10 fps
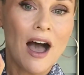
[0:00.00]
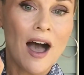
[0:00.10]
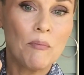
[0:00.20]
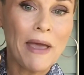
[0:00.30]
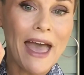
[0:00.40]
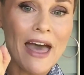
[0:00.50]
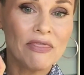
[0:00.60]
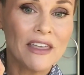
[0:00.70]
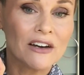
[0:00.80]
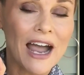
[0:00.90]
uh,
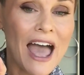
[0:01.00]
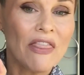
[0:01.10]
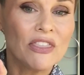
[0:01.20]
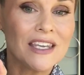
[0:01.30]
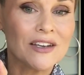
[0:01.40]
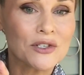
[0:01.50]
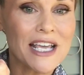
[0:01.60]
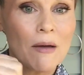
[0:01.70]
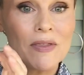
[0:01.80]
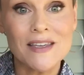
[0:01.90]
pad there at the ear
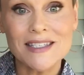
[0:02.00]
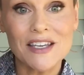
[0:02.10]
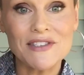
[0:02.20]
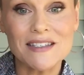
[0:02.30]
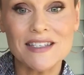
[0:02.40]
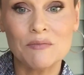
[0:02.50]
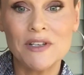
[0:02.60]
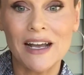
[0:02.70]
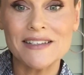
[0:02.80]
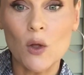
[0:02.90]
tab, and this gives it
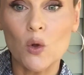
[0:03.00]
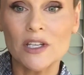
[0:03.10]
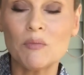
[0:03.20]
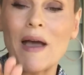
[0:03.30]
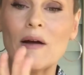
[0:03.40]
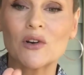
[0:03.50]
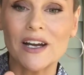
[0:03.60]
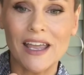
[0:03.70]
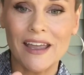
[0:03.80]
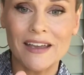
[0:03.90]
some nice holding
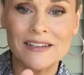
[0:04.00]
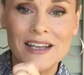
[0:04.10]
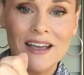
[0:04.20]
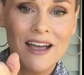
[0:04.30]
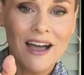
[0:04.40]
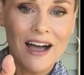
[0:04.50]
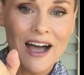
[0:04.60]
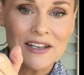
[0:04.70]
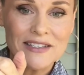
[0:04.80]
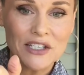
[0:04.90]
power and
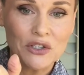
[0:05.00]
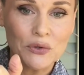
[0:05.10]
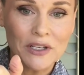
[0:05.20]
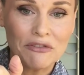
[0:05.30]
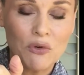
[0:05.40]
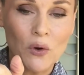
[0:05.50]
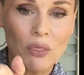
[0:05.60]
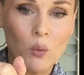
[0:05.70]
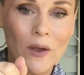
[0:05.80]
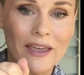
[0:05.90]
uh, security for
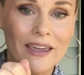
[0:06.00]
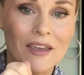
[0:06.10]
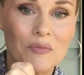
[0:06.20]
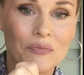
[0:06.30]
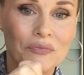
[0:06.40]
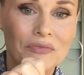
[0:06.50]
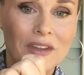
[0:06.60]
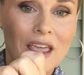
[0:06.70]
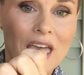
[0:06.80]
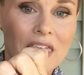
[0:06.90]
the wig.
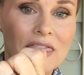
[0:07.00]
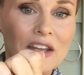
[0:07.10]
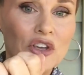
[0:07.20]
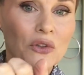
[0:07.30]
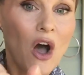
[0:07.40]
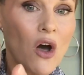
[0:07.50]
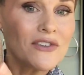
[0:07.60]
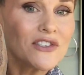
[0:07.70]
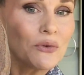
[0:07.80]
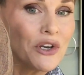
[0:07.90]
Then you'll
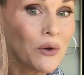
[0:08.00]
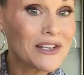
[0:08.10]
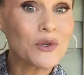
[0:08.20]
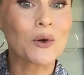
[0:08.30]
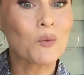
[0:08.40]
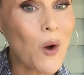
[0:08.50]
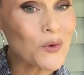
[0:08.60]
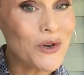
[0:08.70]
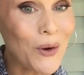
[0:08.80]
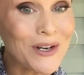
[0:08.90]
also notice or
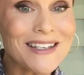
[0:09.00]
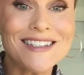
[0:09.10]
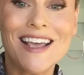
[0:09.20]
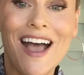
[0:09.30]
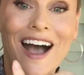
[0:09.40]
won't notice